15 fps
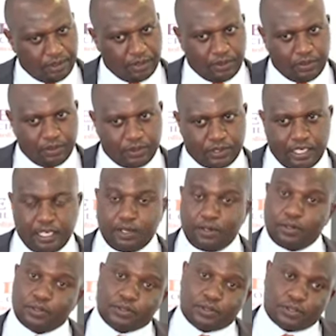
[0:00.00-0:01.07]
those are
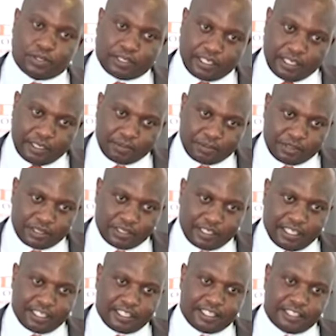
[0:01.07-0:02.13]
also crimes
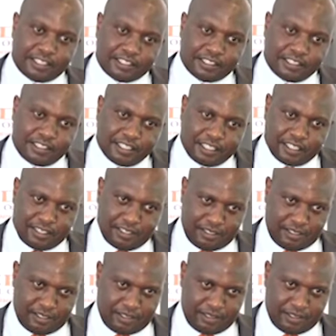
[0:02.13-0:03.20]
against
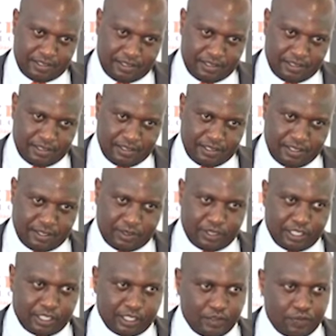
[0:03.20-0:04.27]
journalists. So
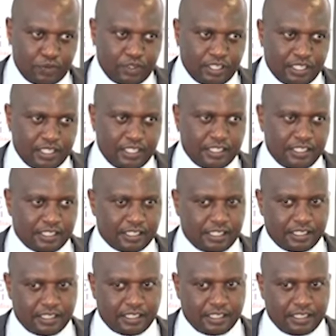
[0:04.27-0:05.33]
that if we are really
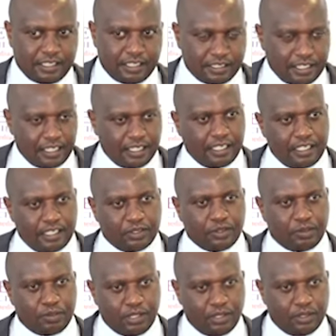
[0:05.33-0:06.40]
discussing the entire issue
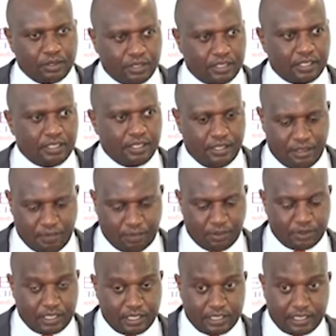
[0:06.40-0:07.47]
about
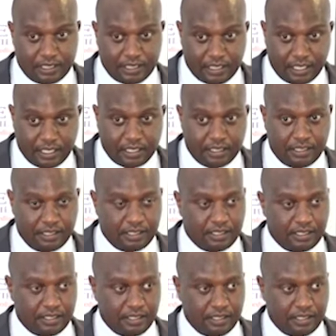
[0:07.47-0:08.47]
protecting journalists,